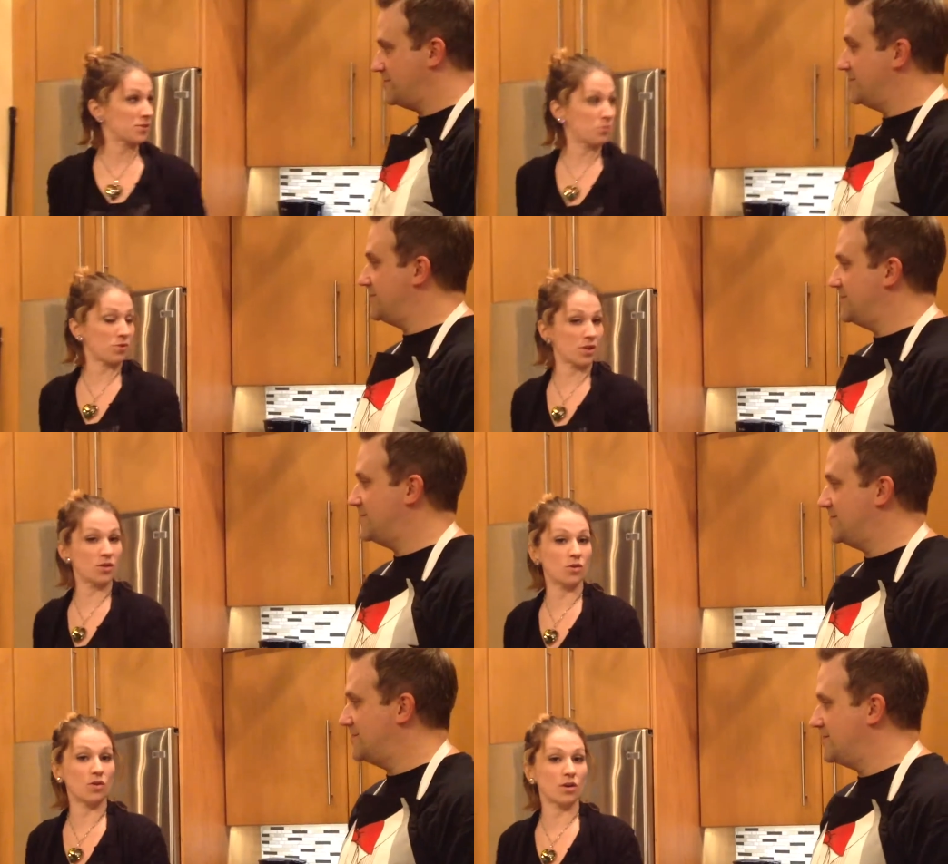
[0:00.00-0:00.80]
Speaker 1: born in
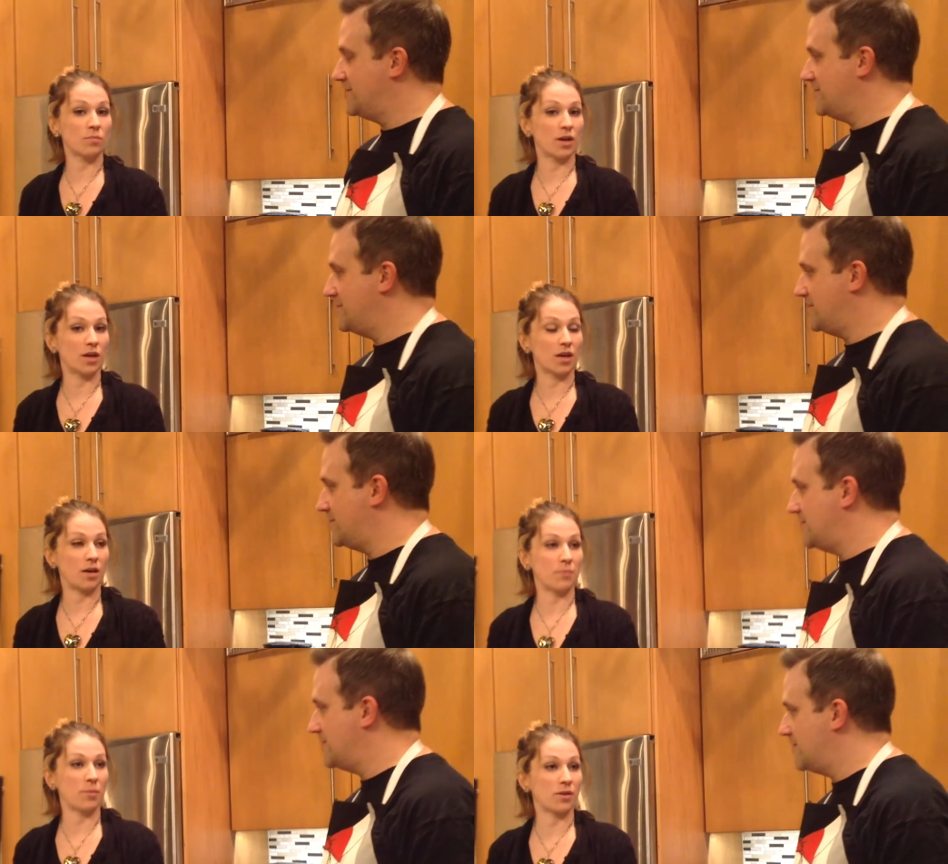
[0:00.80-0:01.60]
New York, but
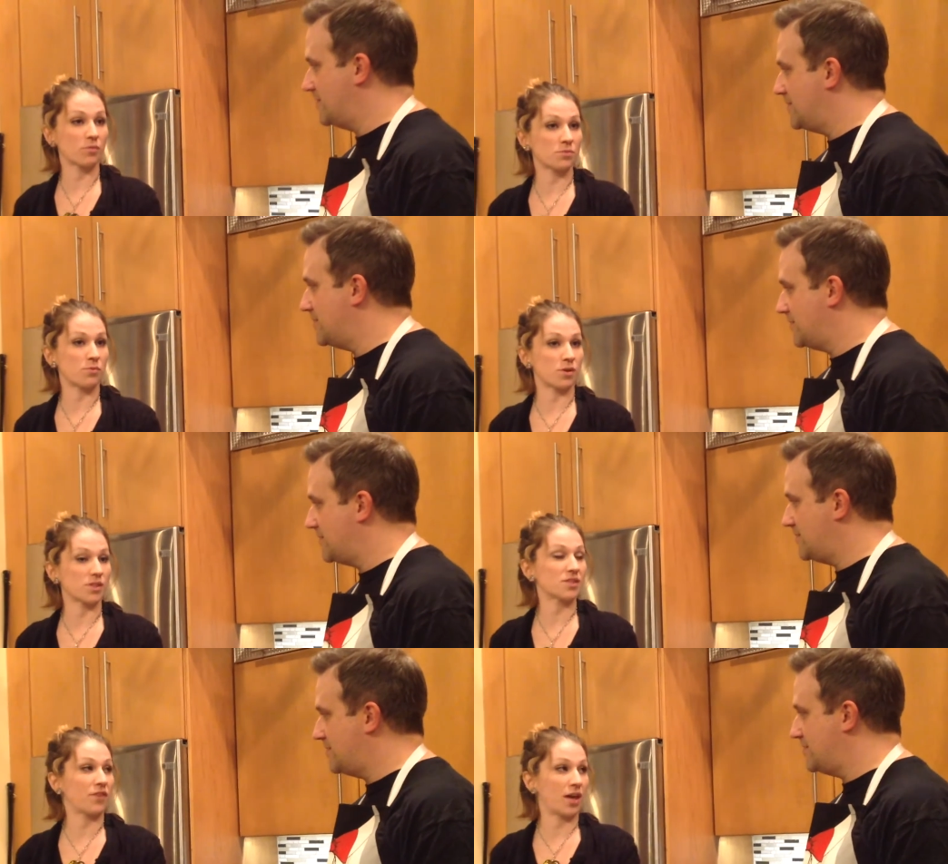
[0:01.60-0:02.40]
um, my mother was born
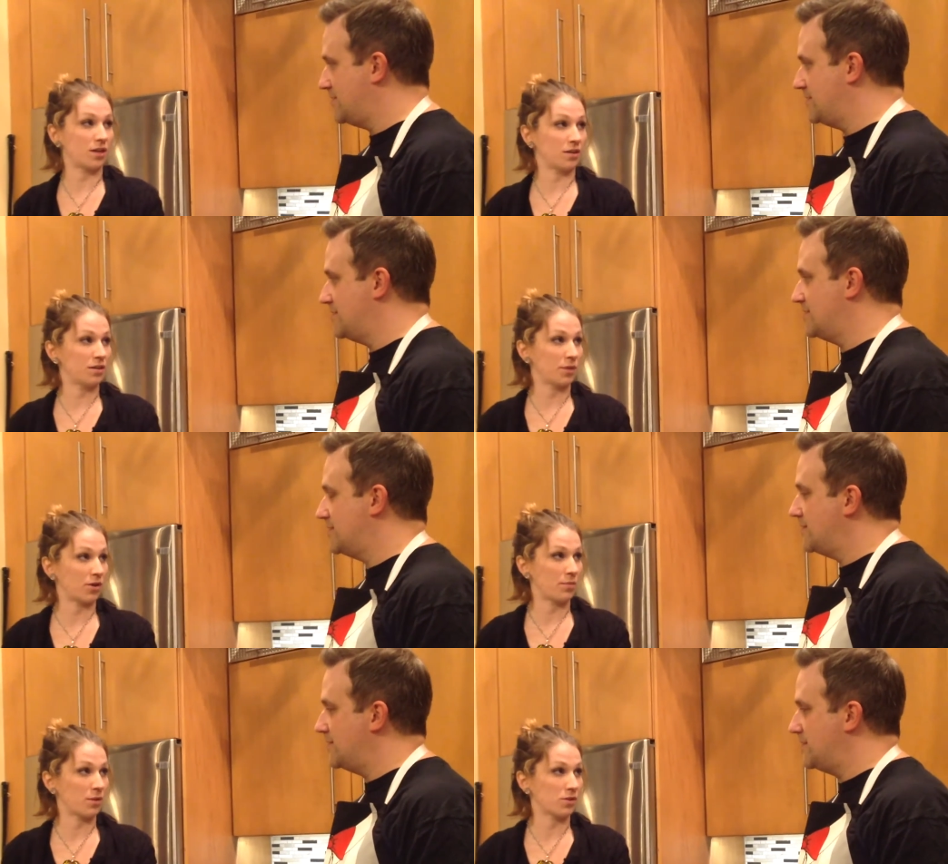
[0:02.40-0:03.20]
in Savannah. My
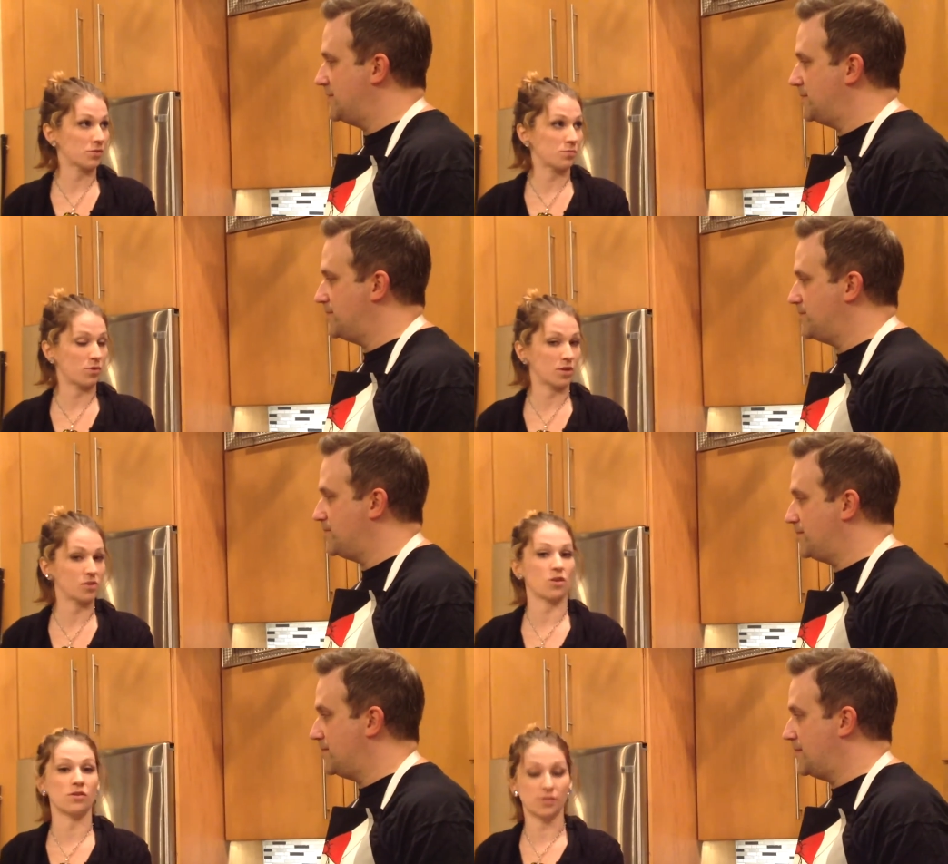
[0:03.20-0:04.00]
grandmother was born in
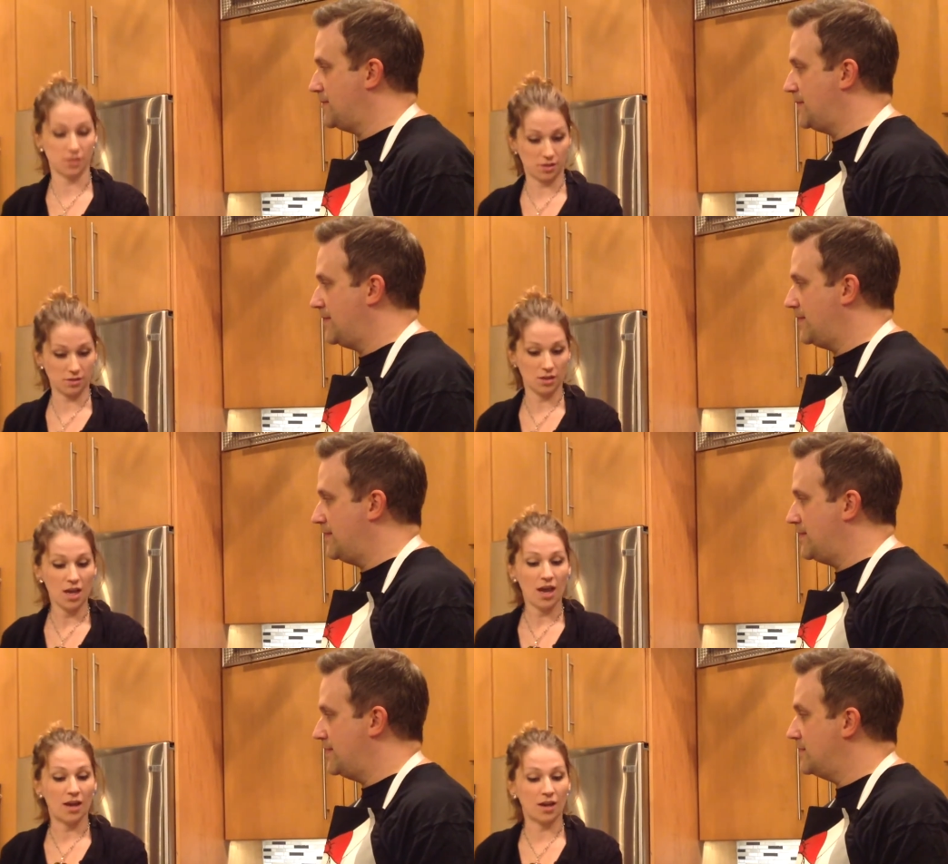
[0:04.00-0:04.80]
Charleston.
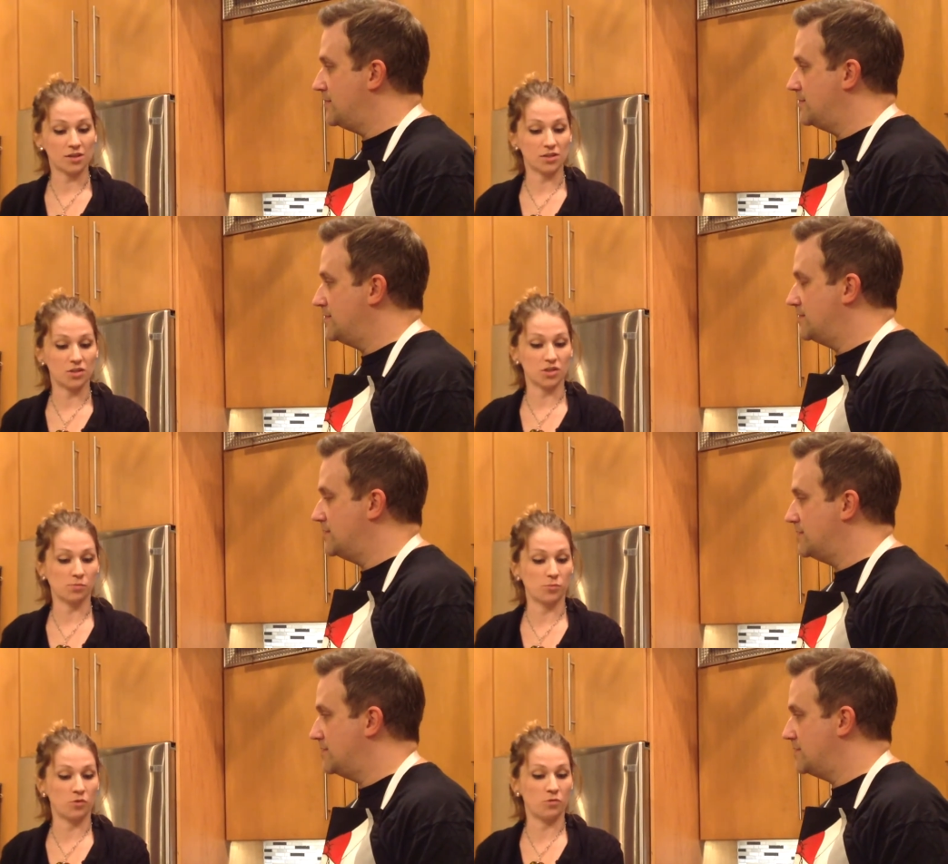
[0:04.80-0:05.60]
And I actually
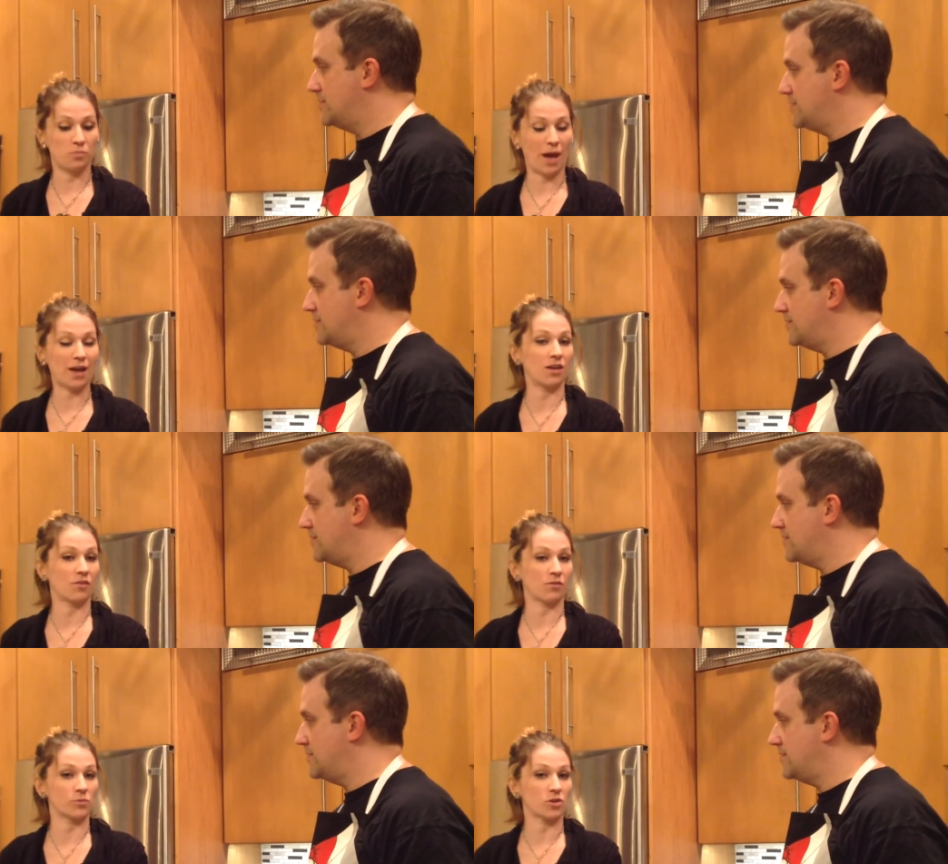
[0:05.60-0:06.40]
just moved back
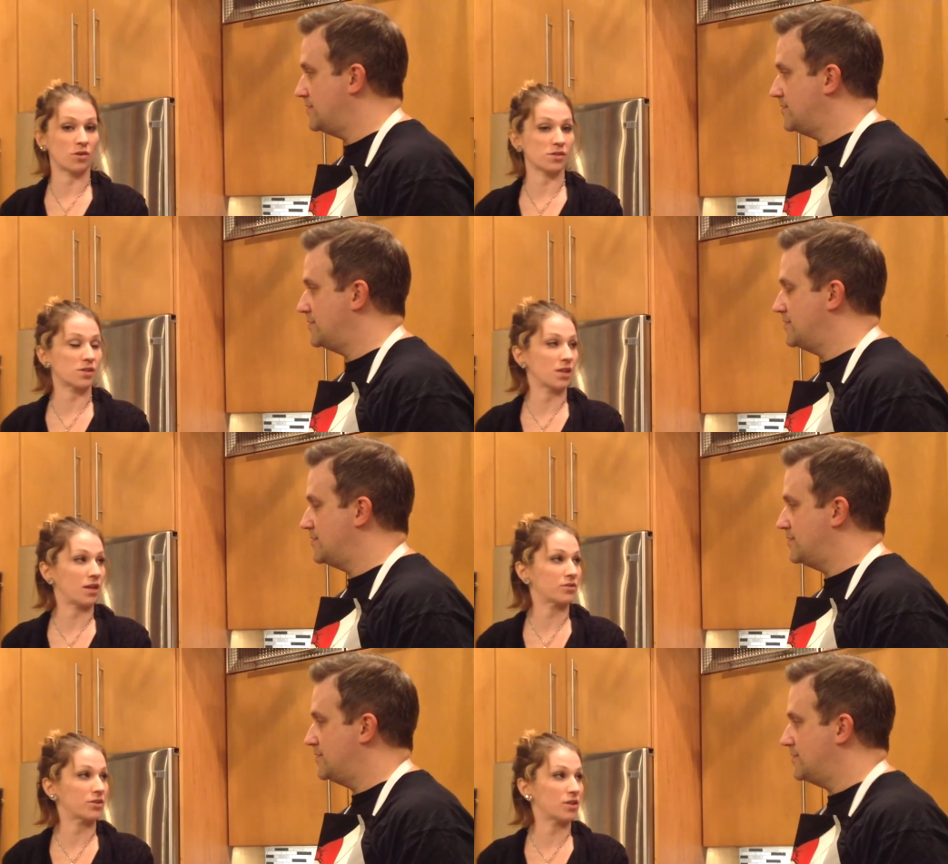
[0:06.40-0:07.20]
here from Charleston
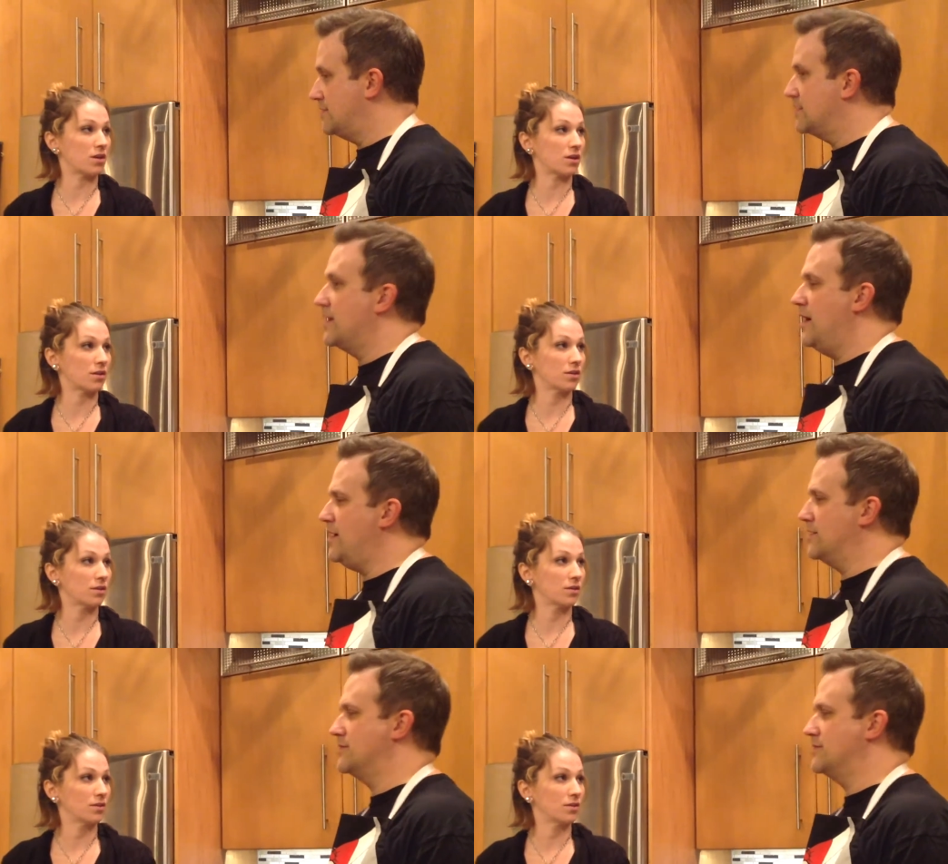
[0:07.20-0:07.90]
last year. Oh.